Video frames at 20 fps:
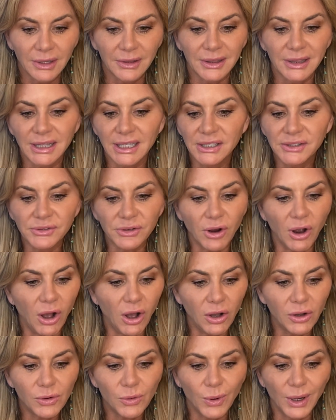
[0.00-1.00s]
These are
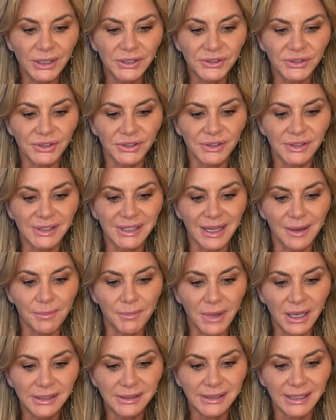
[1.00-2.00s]
all questions they
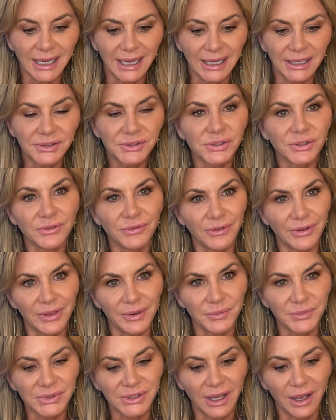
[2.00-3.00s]
must answer for
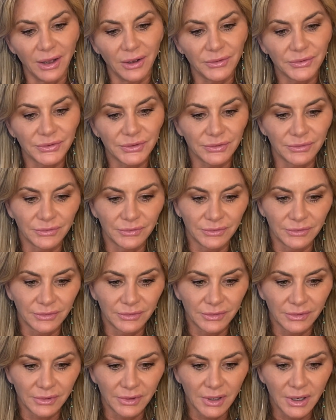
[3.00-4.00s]
themselves.
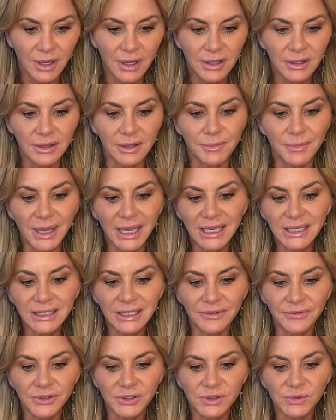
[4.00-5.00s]
The main
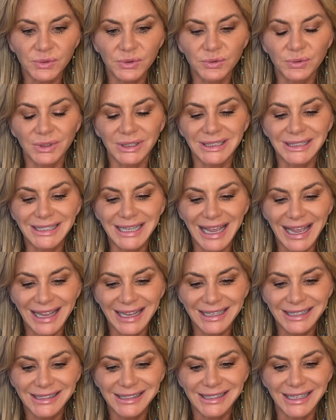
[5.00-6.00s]
difference between
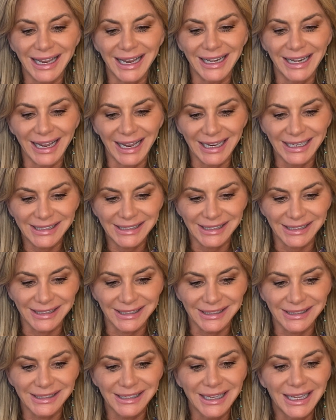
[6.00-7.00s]
tens and
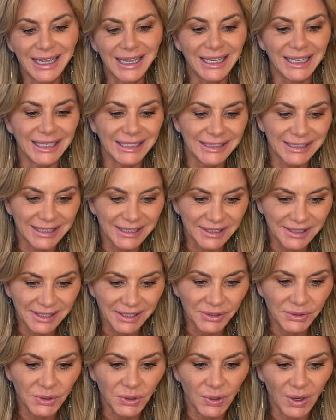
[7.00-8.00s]
aces is the
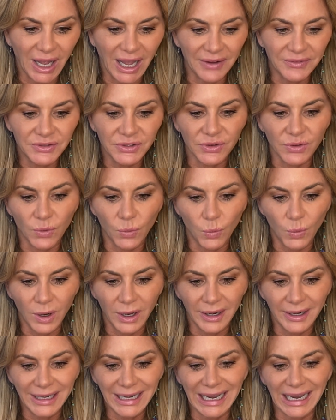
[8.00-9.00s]
zero after the
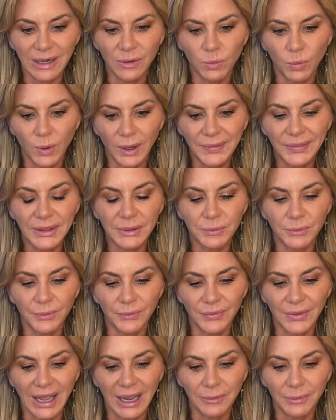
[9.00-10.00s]
one and what the,
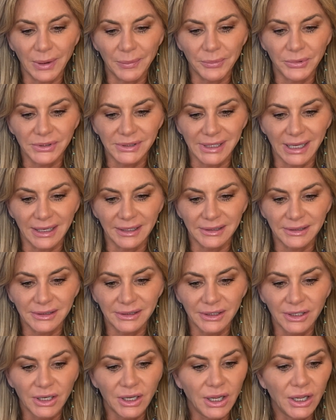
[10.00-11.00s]
that represents.